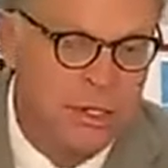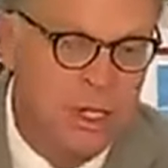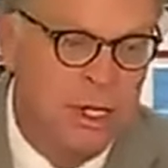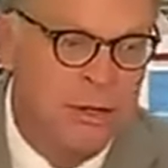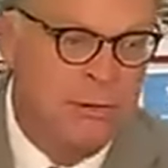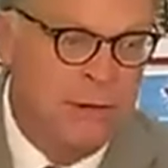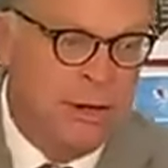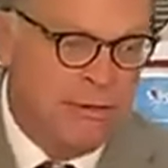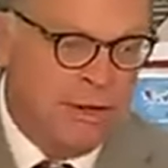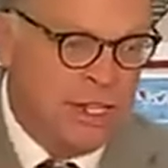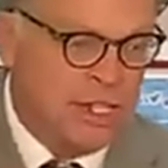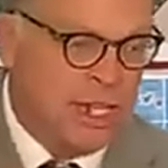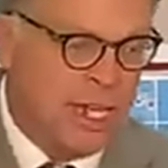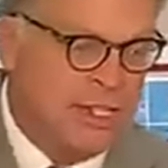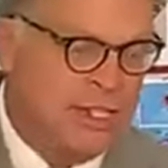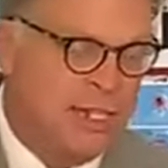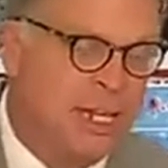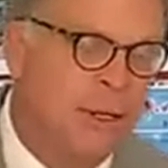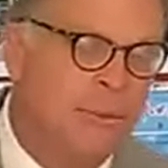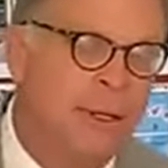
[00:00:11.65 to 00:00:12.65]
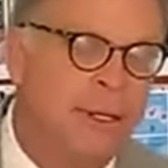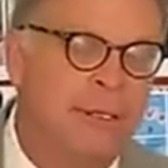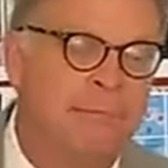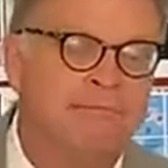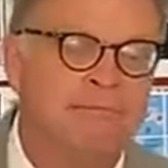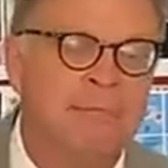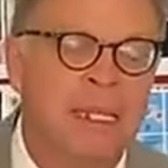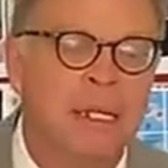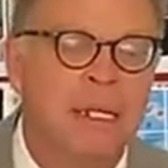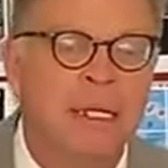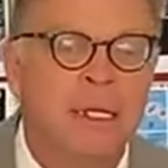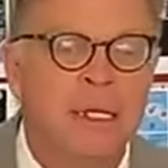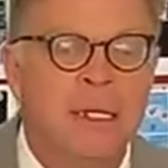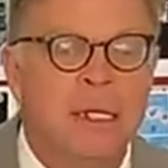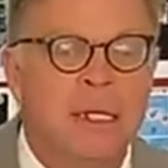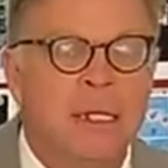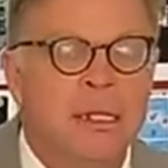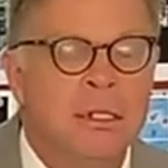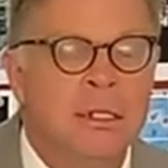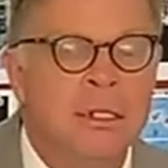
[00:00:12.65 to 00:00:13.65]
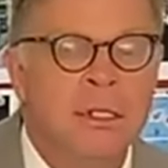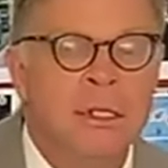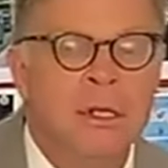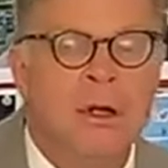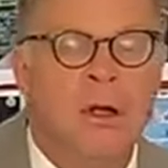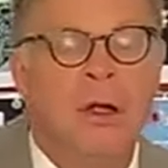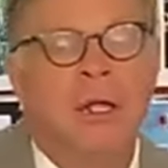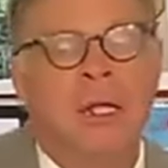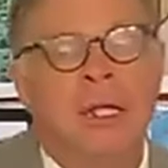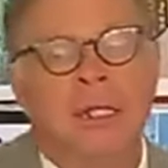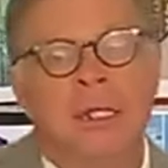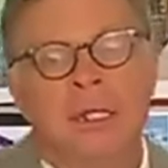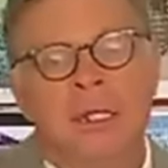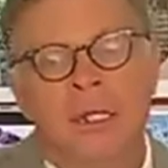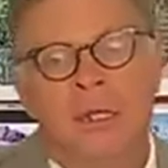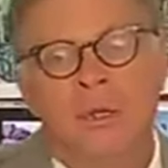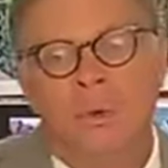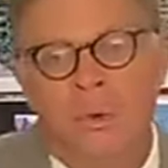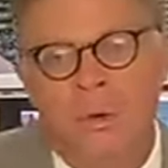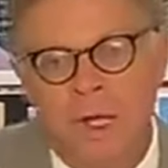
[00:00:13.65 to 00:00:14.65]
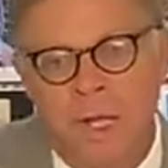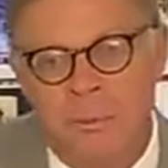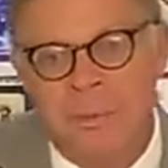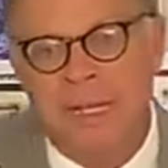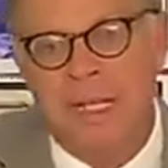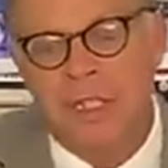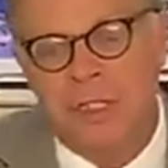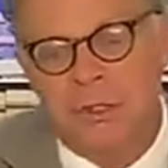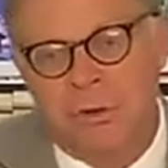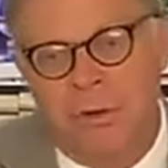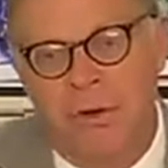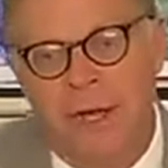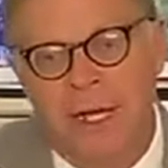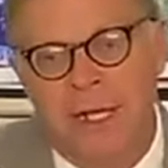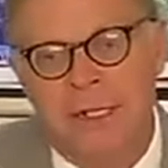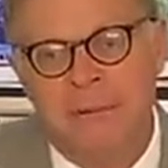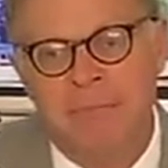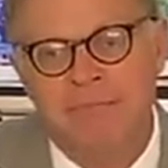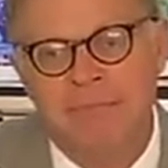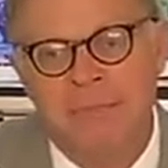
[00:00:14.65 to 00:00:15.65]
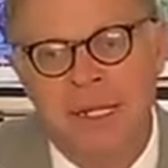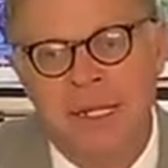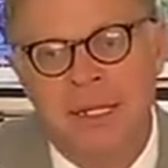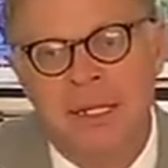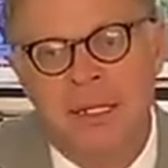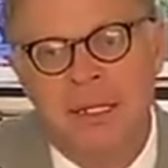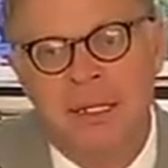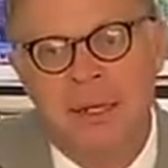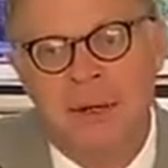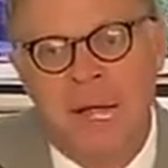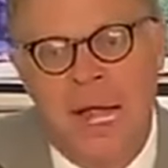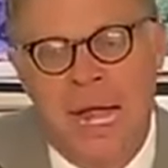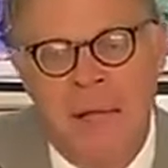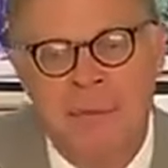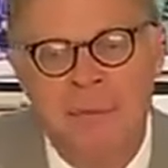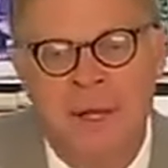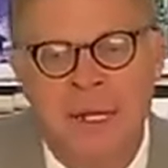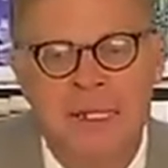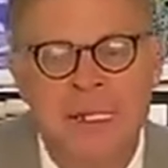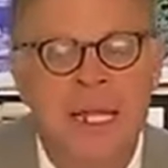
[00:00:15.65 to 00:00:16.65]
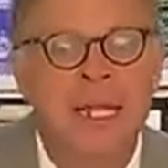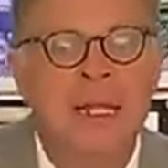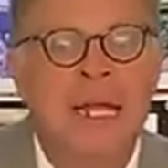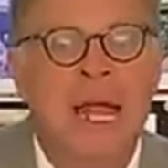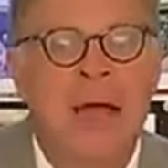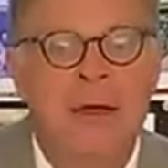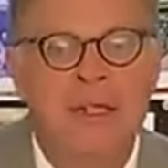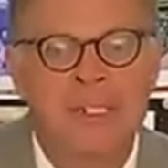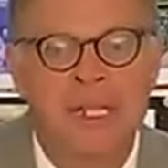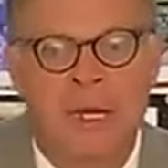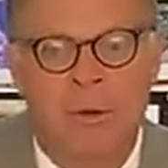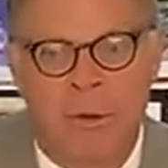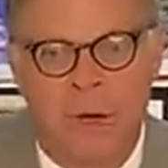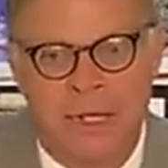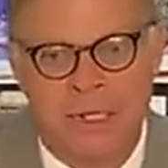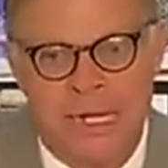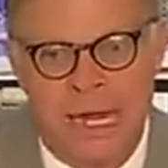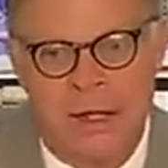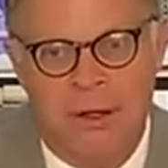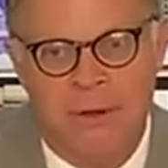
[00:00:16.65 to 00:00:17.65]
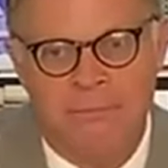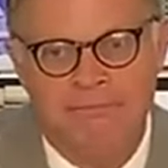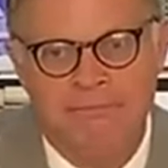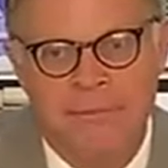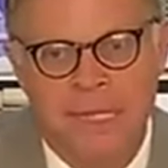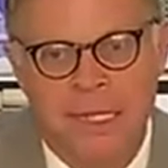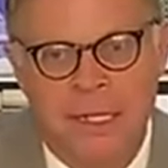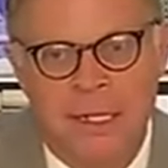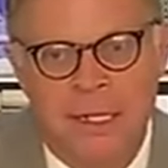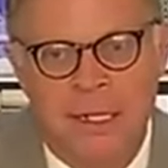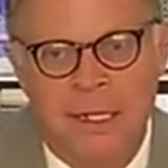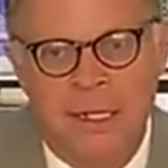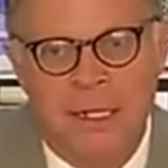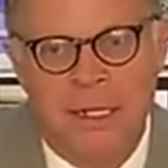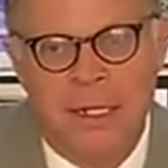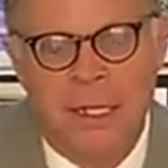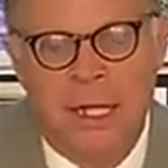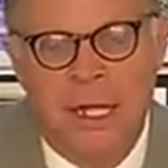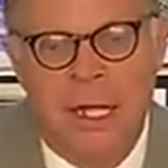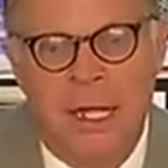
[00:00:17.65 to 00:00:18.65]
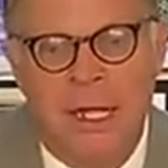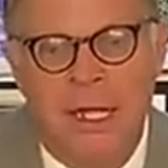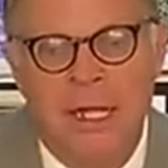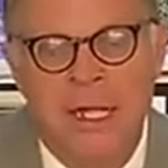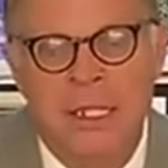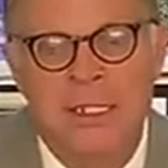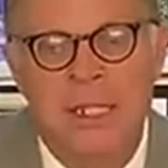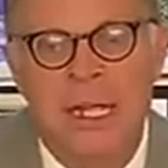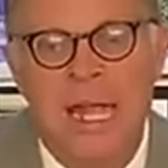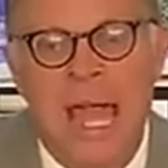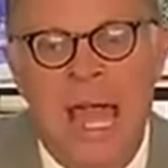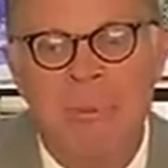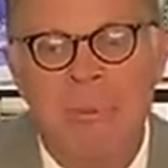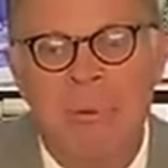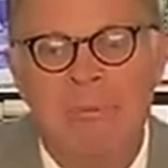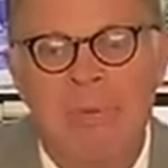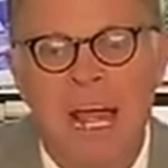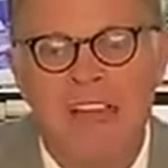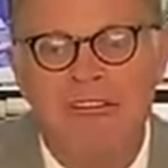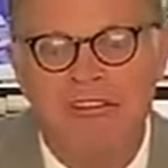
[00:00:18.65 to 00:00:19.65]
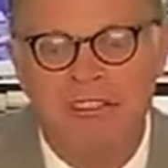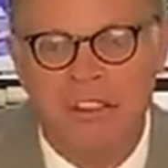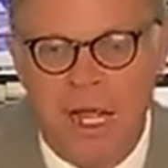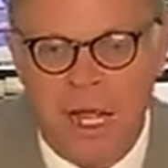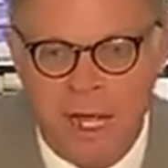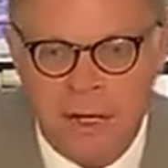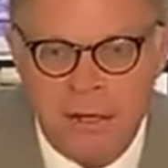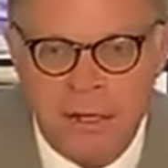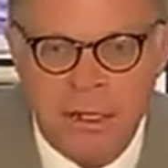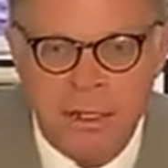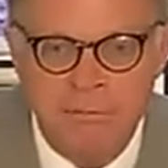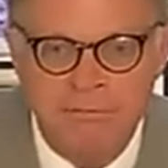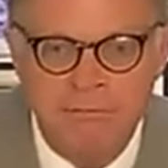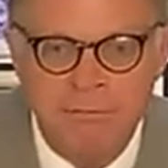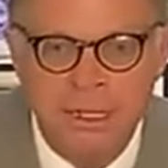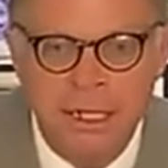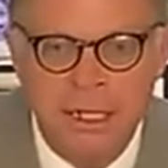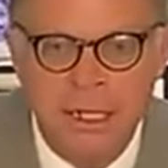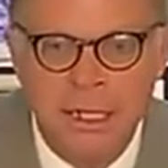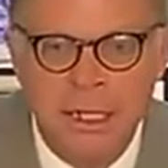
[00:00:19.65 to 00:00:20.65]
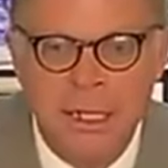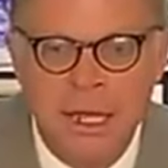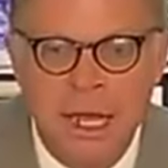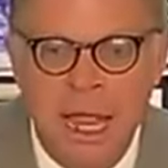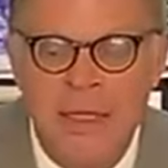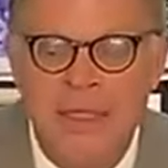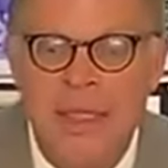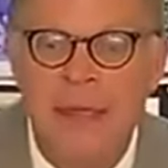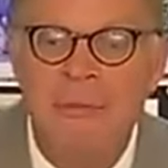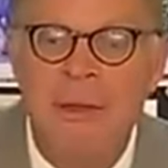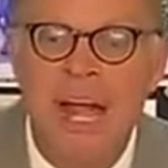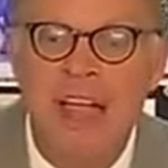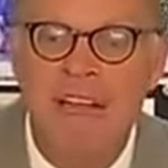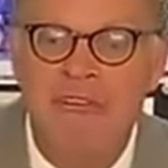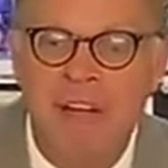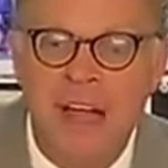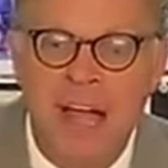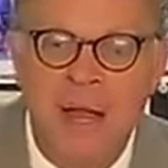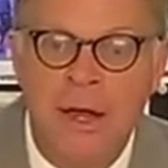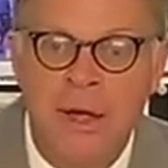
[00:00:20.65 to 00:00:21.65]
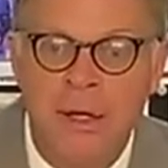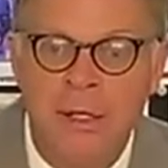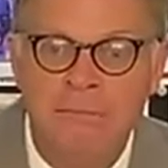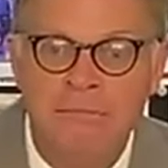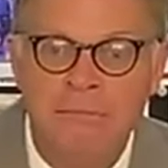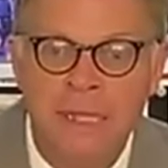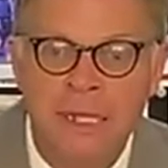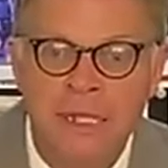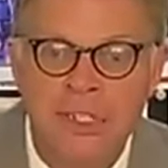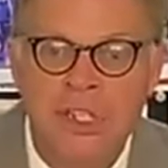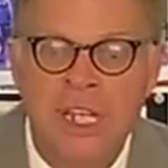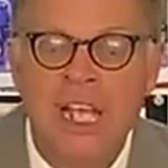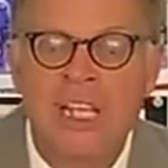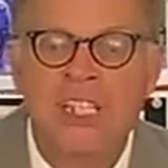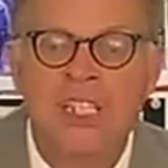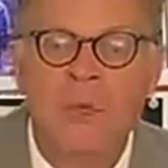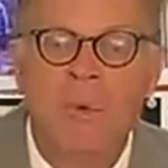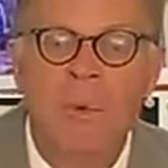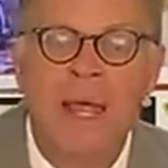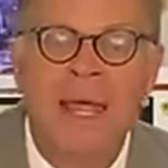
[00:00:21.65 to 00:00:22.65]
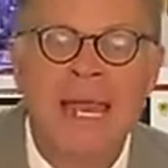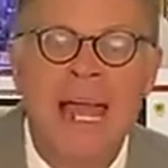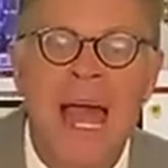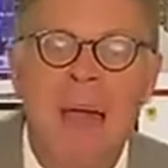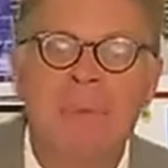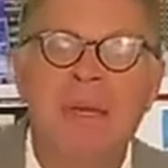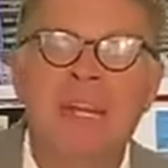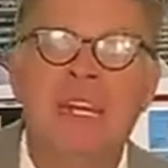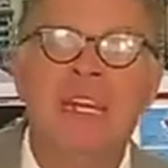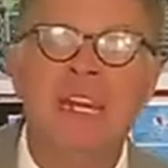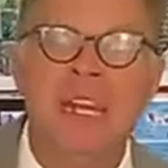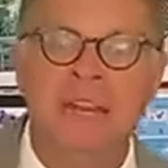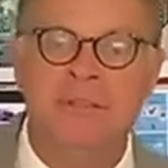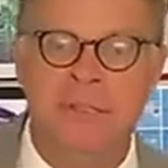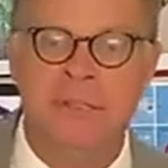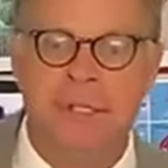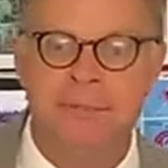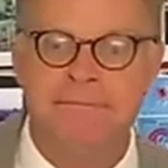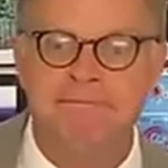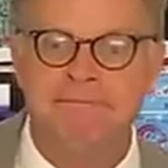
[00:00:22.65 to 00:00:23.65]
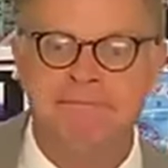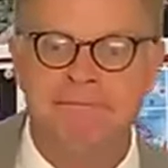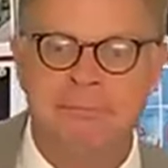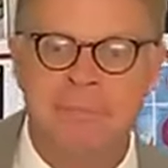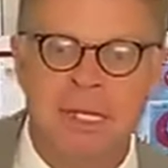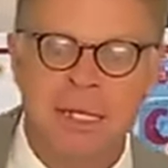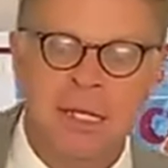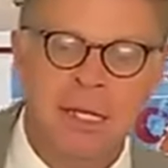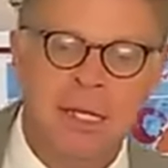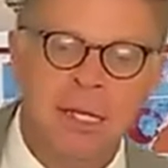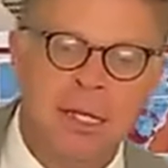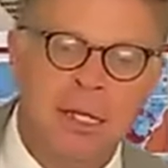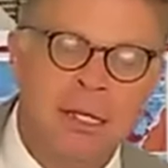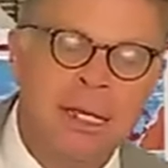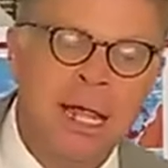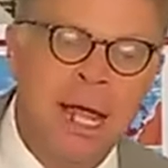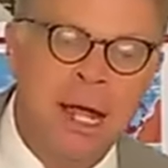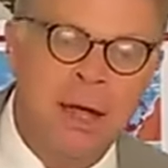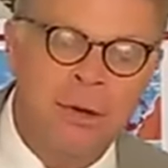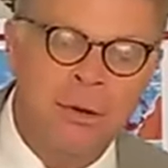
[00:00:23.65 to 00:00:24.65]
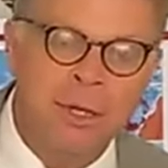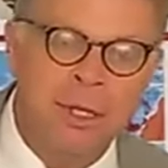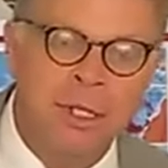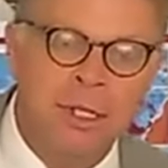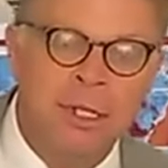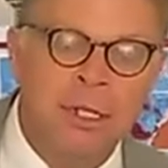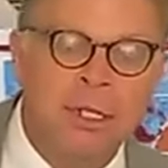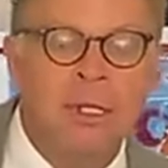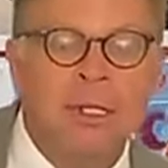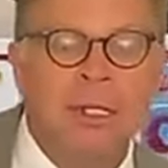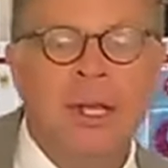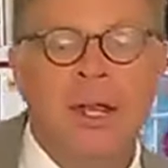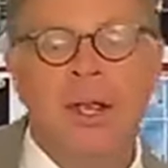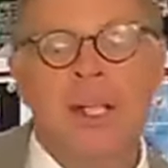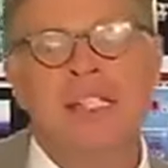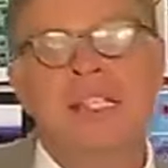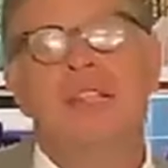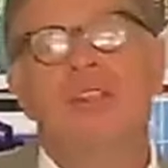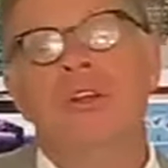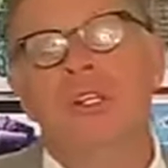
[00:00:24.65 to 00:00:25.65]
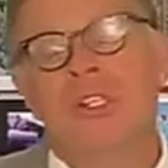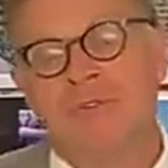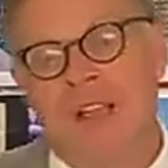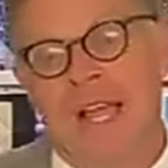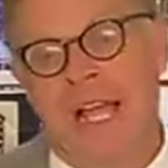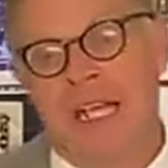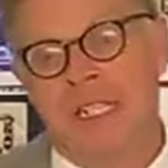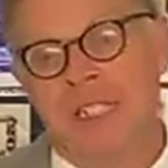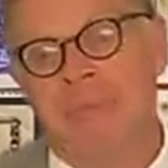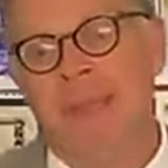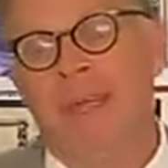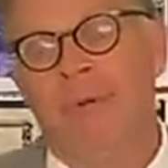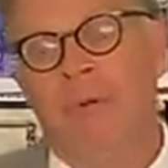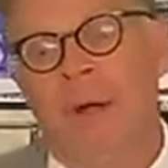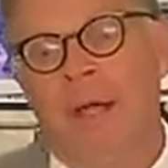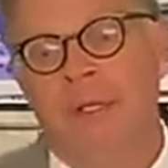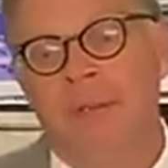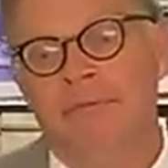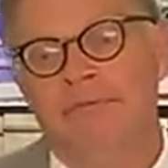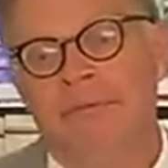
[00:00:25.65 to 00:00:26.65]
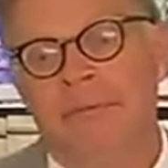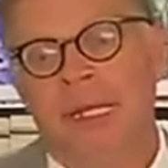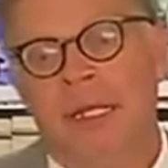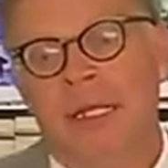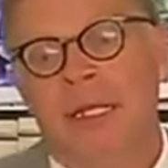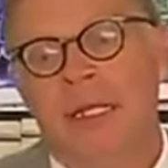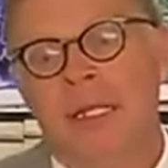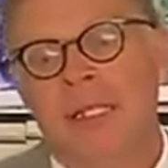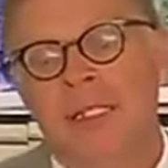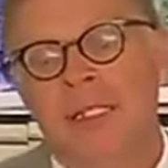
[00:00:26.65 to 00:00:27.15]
We're going to turn to Revelation eighteen in a minute. New York will be destroyed. I'm going to tell you how it's going to work now. Uh, it's going to happen by flood and then by fire, just the way it happened in Nineveh. Now, here's the newsflash, the big one.